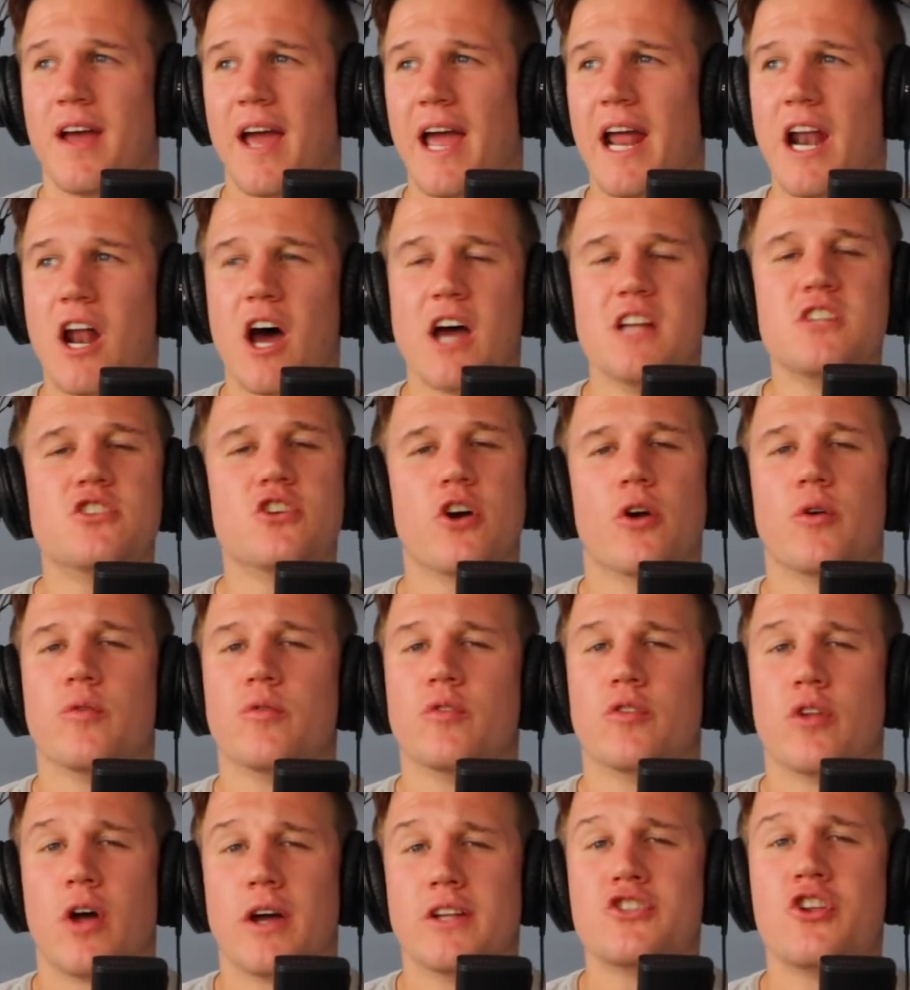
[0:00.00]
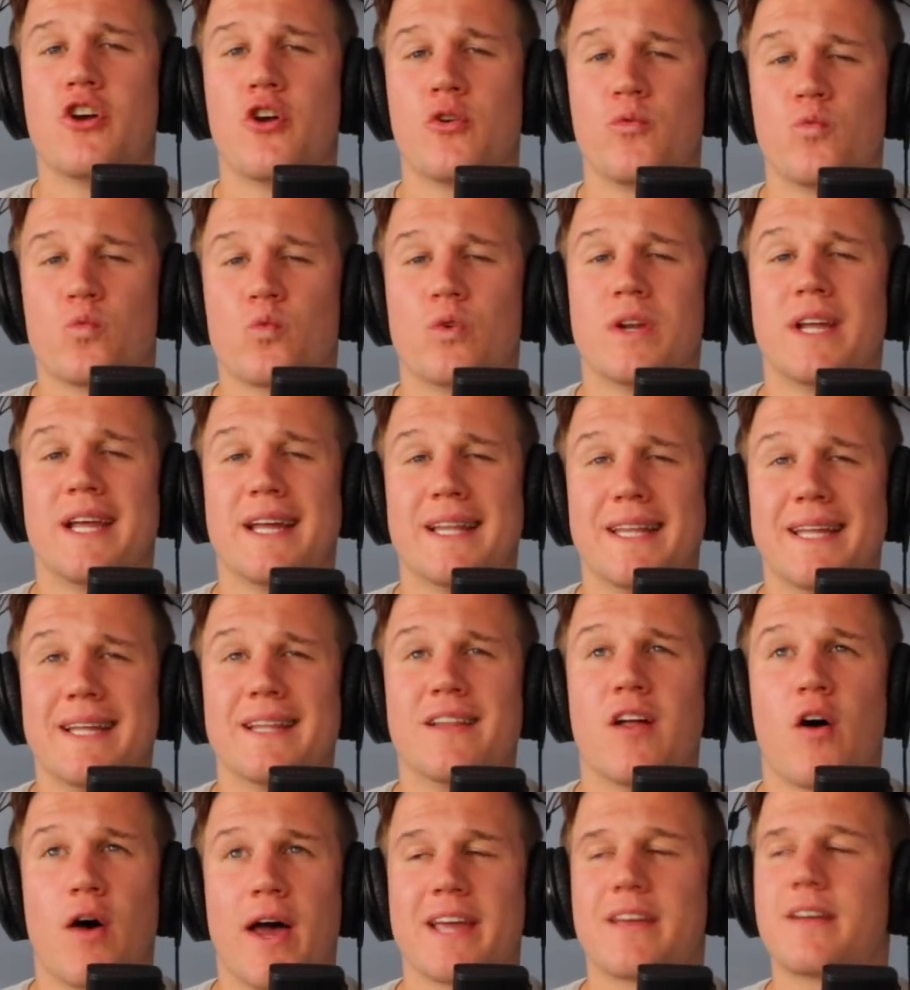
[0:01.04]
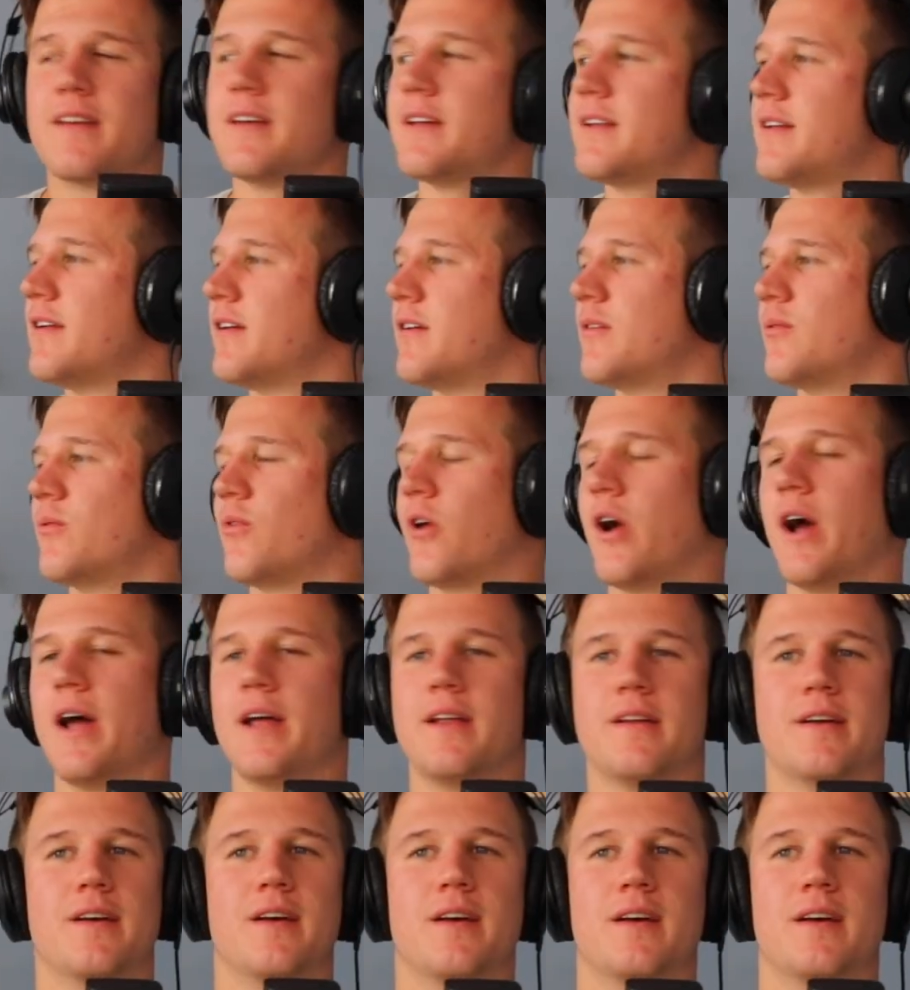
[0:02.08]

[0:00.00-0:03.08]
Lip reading: And I don't really like it, right?